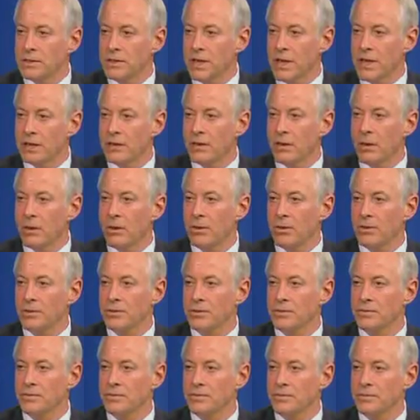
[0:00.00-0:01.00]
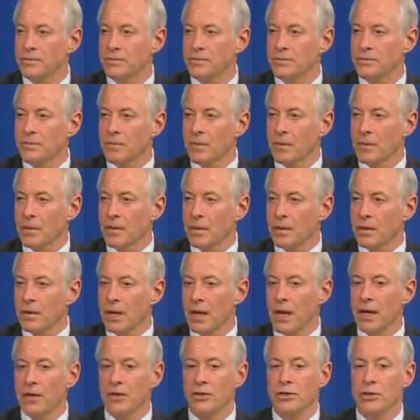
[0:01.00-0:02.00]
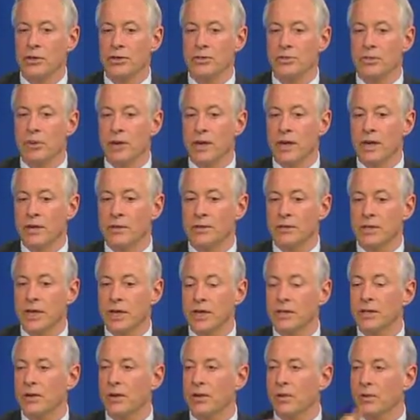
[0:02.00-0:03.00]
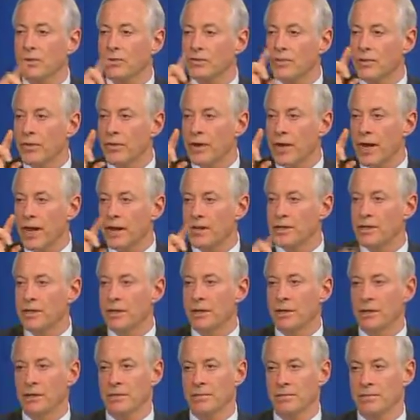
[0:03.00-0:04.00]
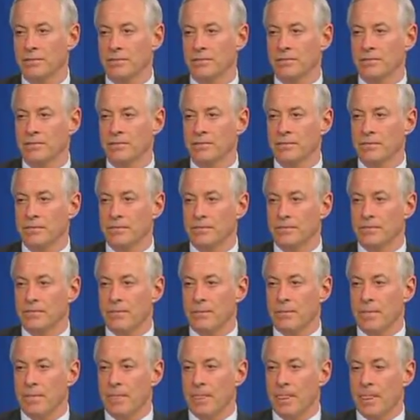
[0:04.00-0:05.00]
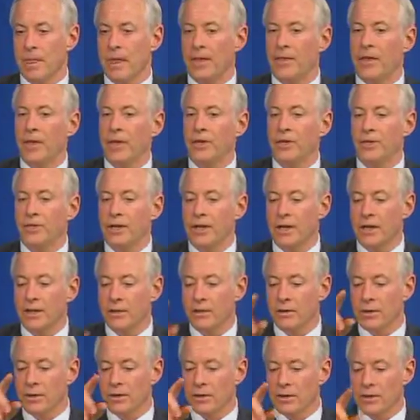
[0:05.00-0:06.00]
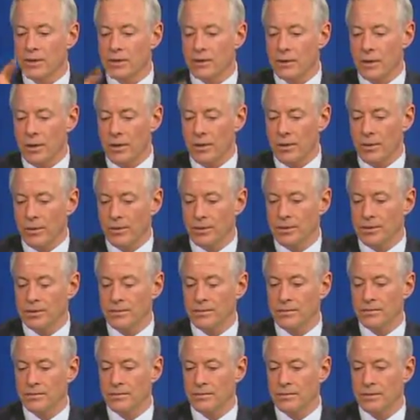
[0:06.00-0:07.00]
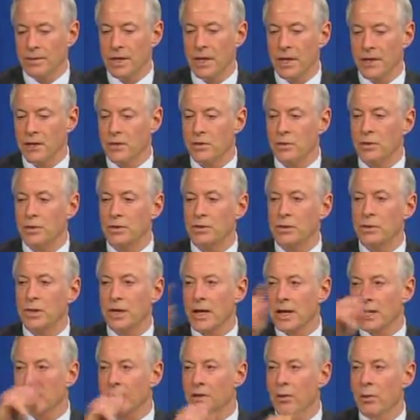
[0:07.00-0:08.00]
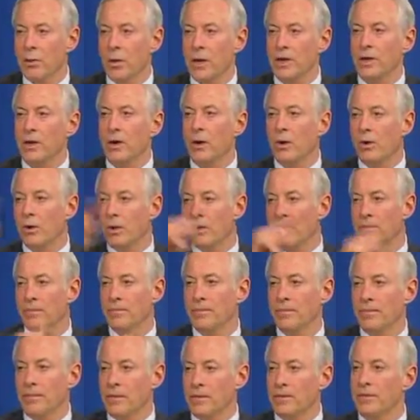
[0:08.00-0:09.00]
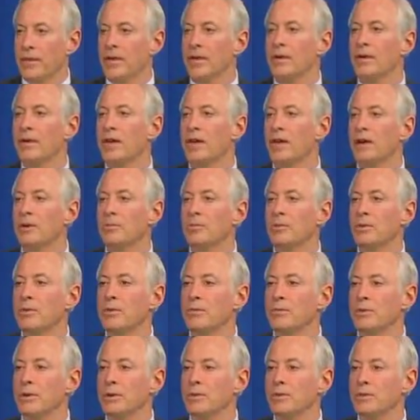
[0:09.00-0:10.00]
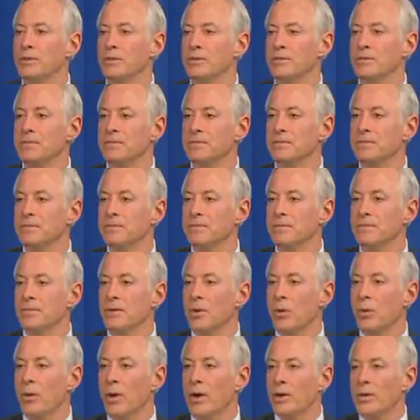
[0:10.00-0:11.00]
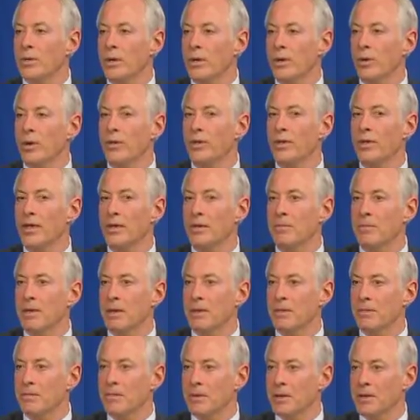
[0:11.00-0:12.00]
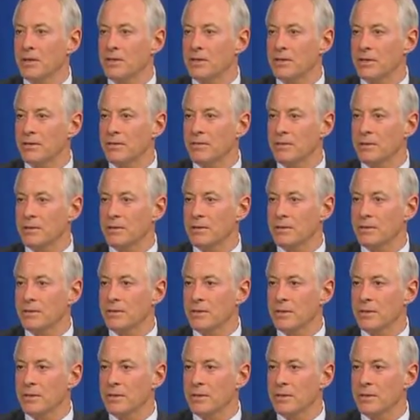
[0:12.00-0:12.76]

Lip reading: 10 goals. And you just write out 10 goals for the next year. And then you take a look at these goals, and you select the one goal that can help you the most. The one goal that can make the biggest difference.